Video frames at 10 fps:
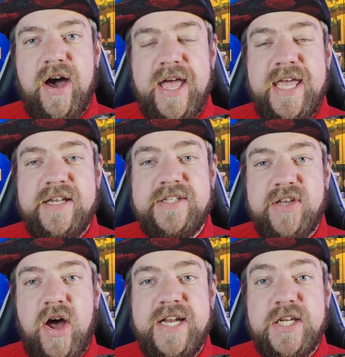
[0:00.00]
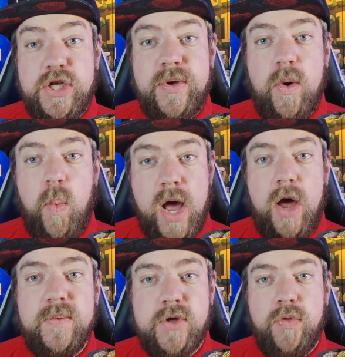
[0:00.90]
I decided to do it while
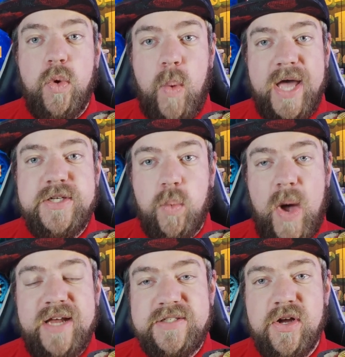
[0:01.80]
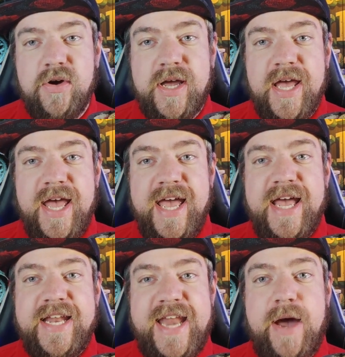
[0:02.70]
I was on the way to Waxstock.
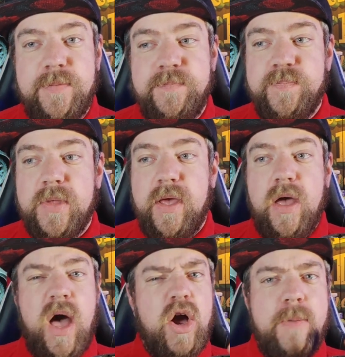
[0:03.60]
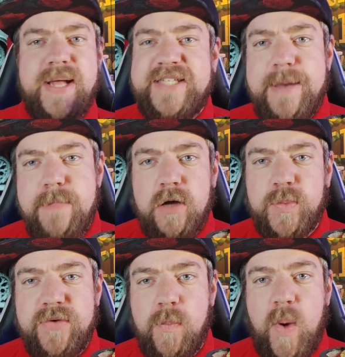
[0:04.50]
Now, I got about 10 miles
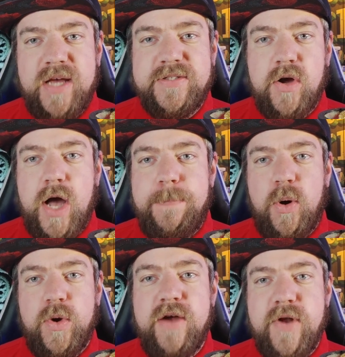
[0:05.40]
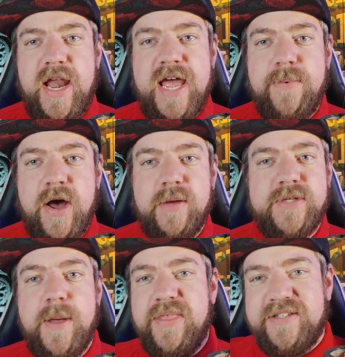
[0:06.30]
away from Waxstock. I pulled over in a lay-by and I
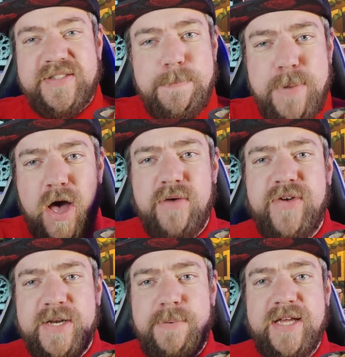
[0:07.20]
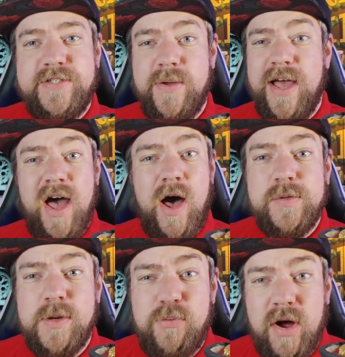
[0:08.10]
was like, this is the perfect place to do it. I
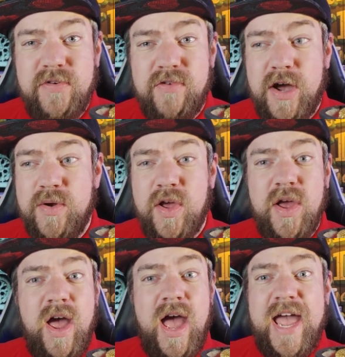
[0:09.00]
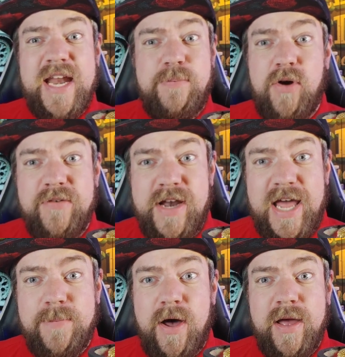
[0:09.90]
was on a private road in a private
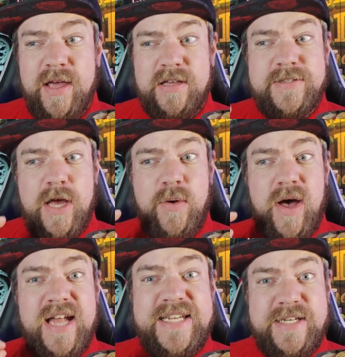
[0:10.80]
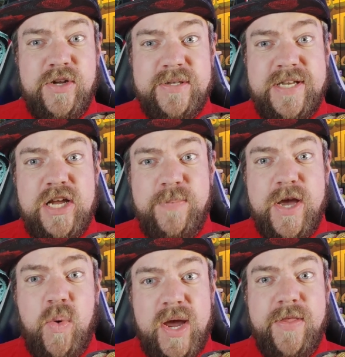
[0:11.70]
lay-by. So I did do this a little
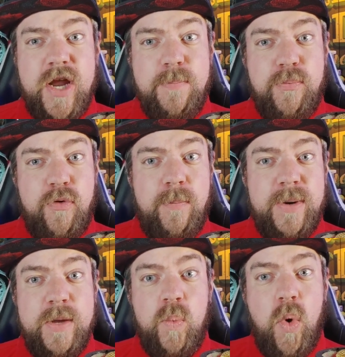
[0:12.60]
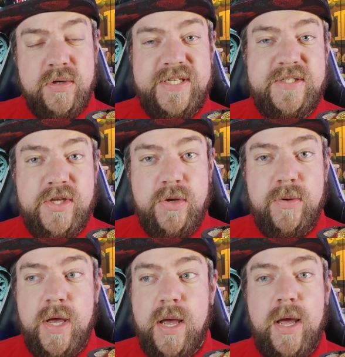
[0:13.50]
bit quicker than I probably wanted to,